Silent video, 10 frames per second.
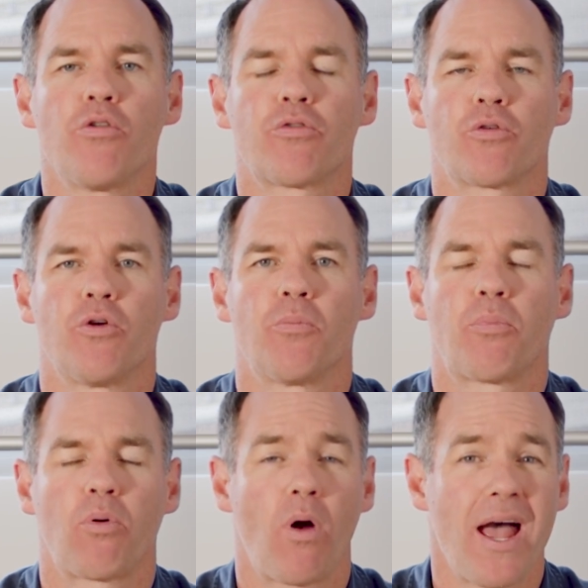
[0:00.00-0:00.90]
through
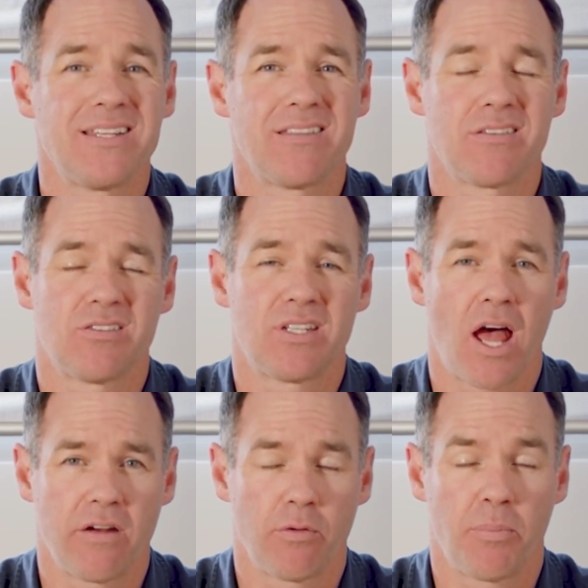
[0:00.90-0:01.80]
prior to the
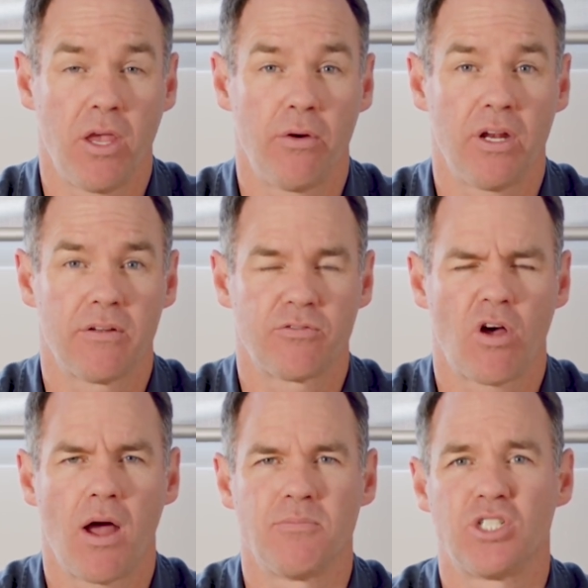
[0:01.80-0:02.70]
start of a period of
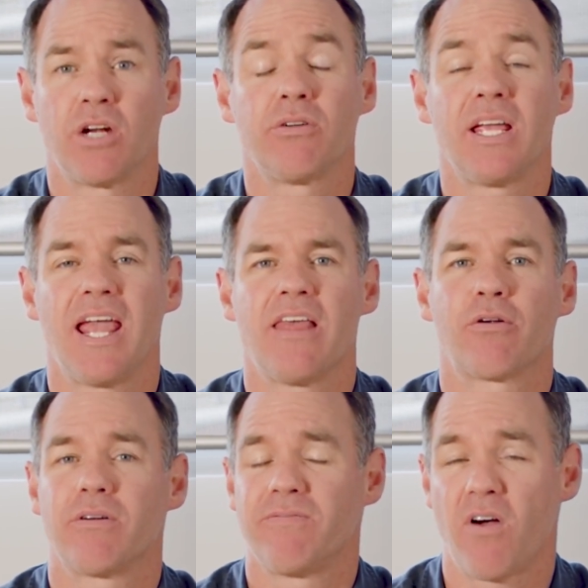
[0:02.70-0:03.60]
time, generally
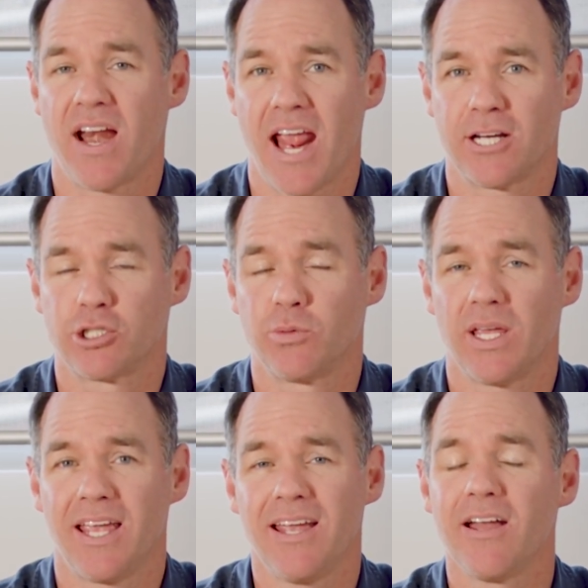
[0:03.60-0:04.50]
either a financial
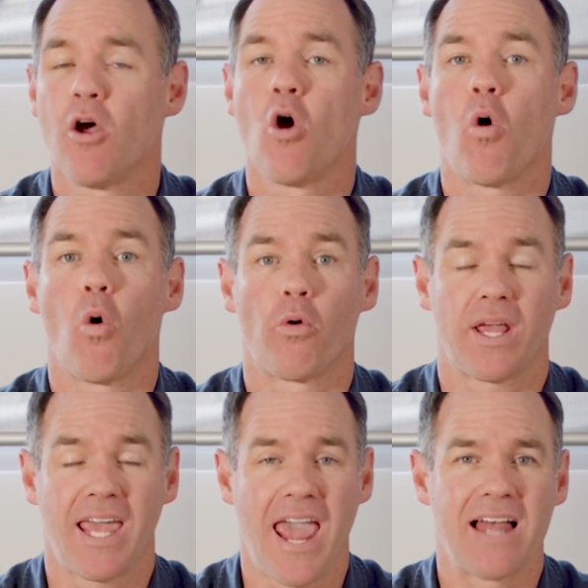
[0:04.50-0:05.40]
year or a
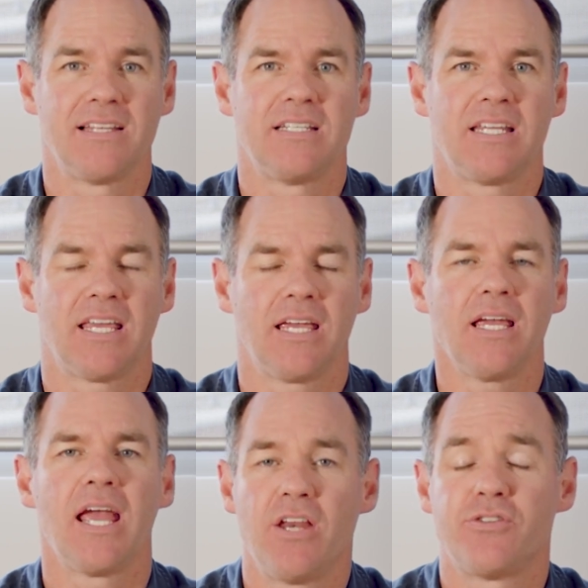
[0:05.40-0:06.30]
calendar
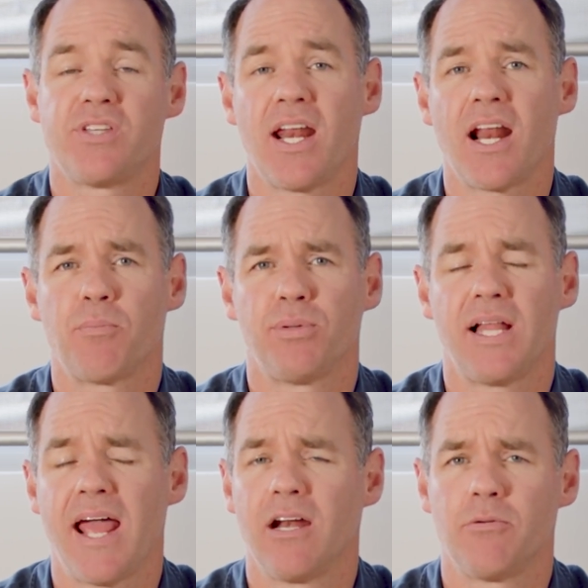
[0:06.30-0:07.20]
year, and you set out a
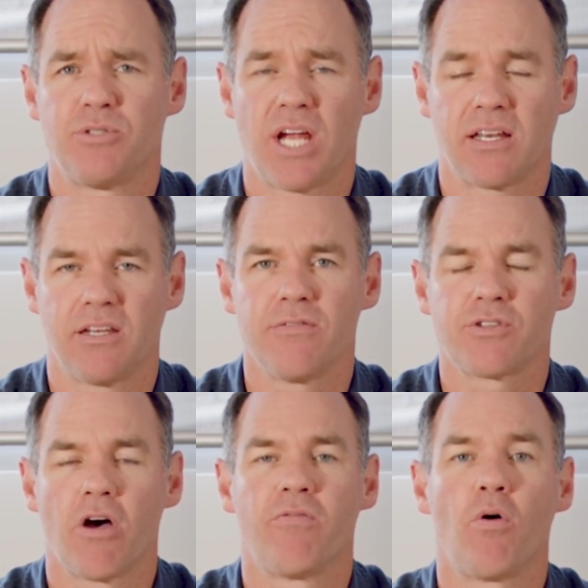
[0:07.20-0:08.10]
plan and objectives
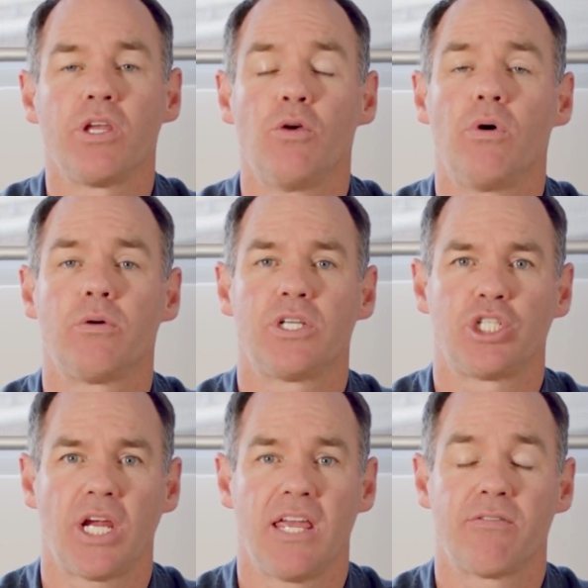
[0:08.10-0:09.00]
of what you want to
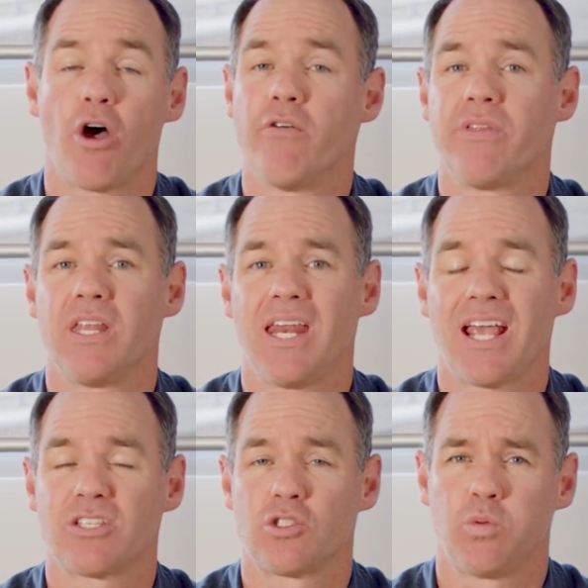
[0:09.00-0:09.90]
achieve over the
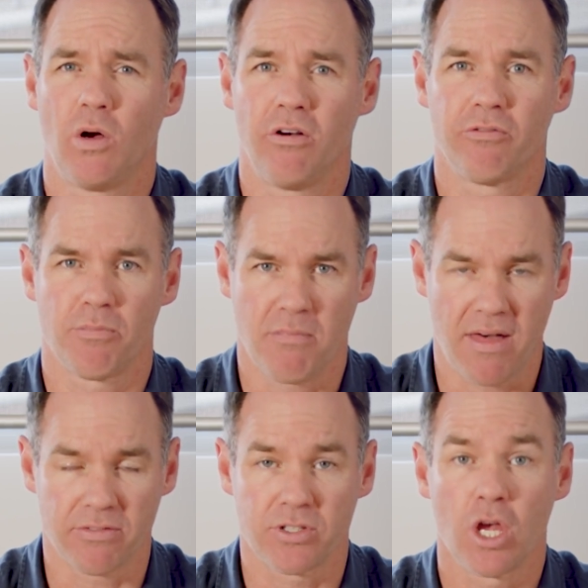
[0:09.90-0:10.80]
next 12
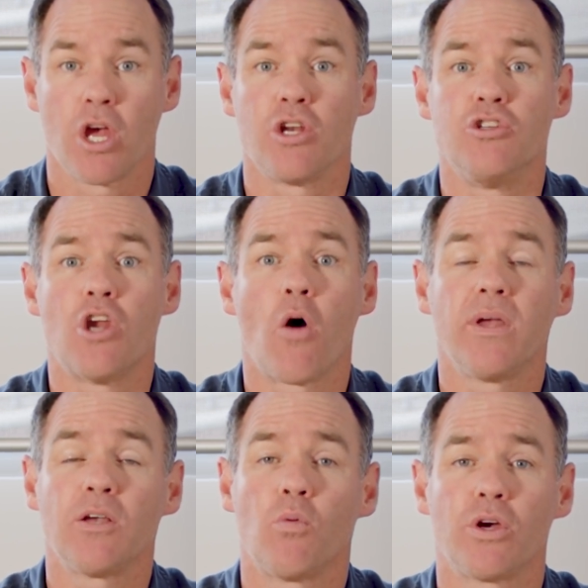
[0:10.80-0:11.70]
months,
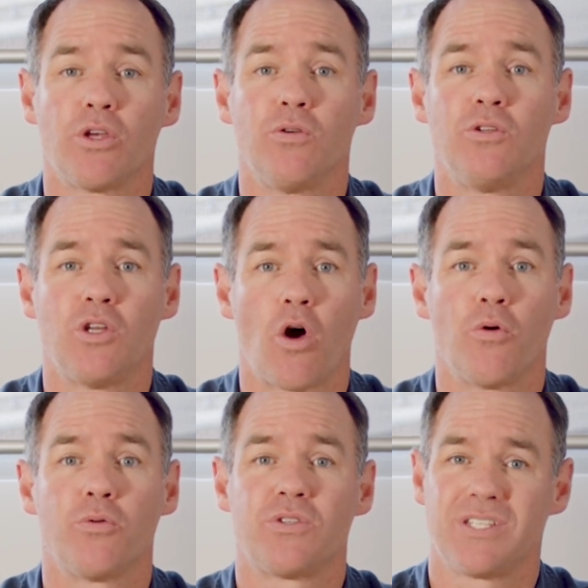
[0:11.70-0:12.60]
knowing what you
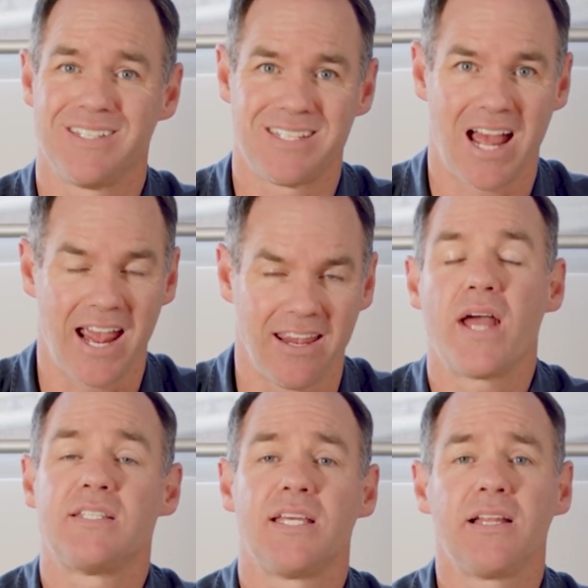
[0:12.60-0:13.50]
know today.
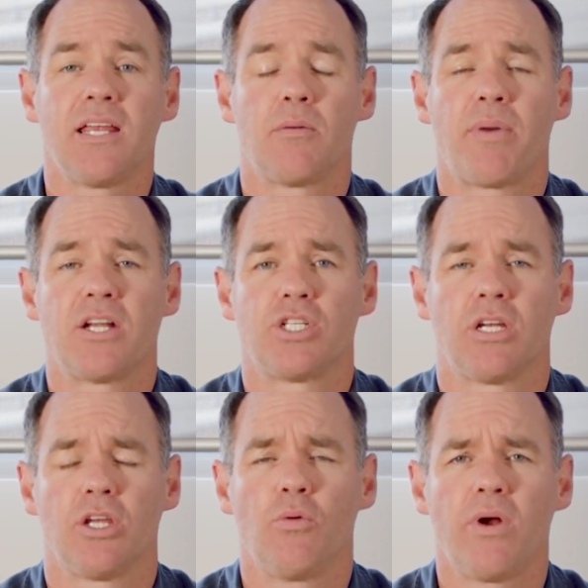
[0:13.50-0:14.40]
Ideally, in a
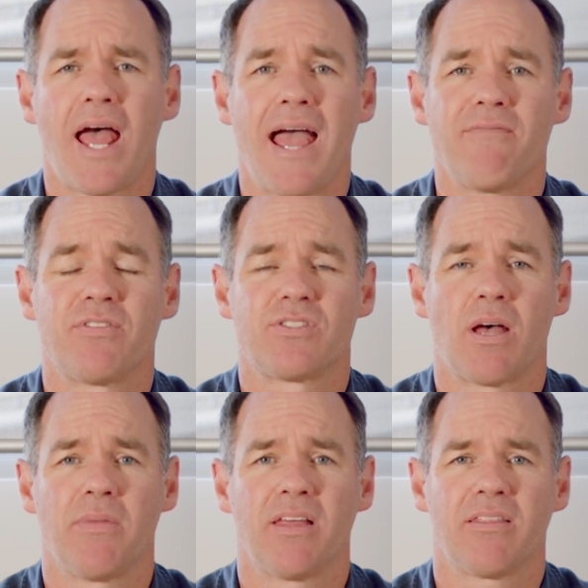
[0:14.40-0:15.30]
budget, you want to aim for
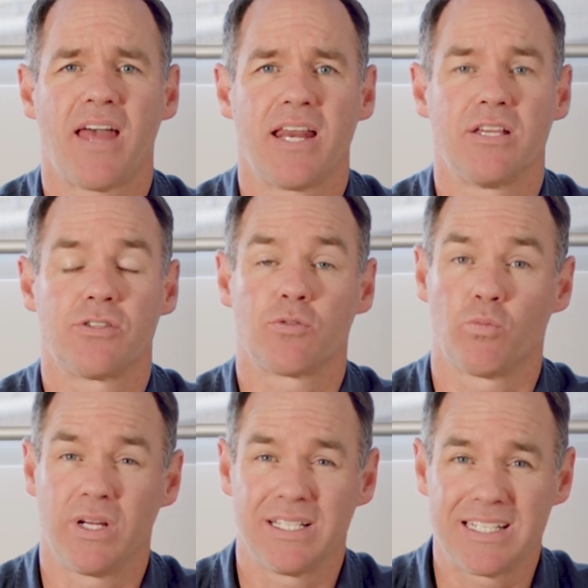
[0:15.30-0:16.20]
something that is
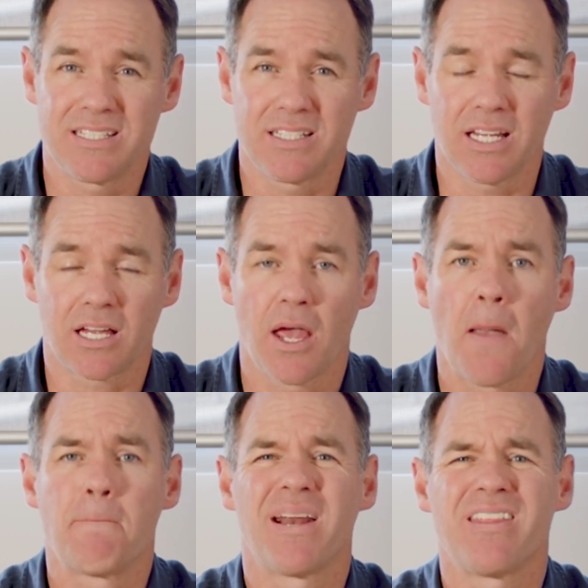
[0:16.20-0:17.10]
realistic,
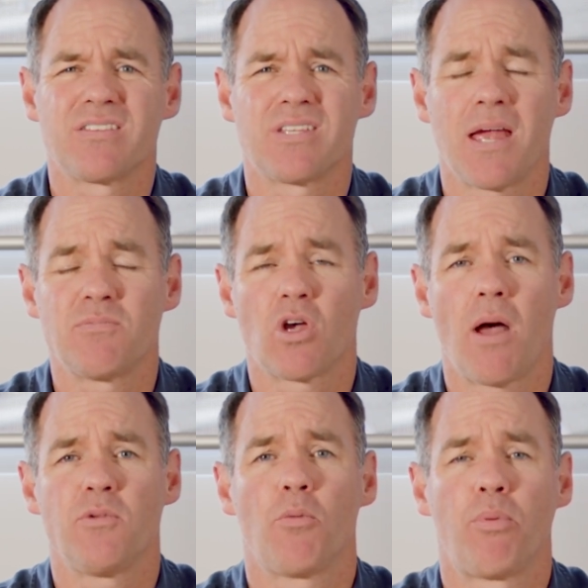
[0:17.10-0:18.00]
but at the same
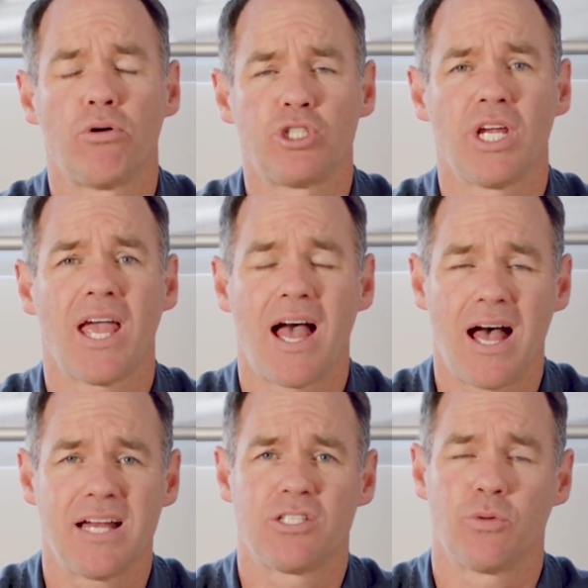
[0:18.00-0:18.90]
time, you're pushing
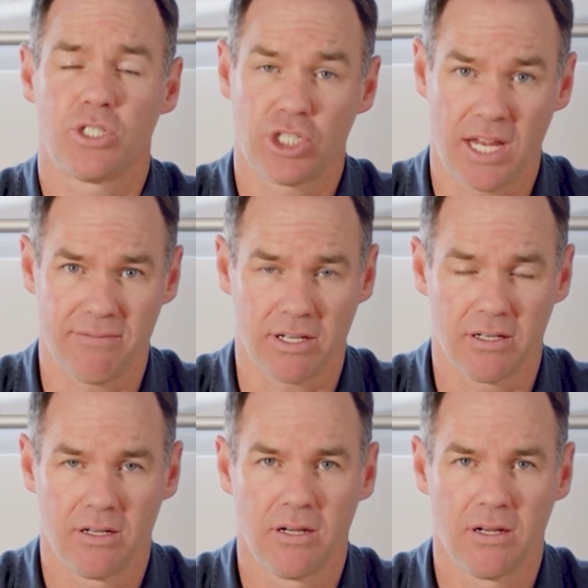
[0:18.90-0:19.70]
hard to achieve it.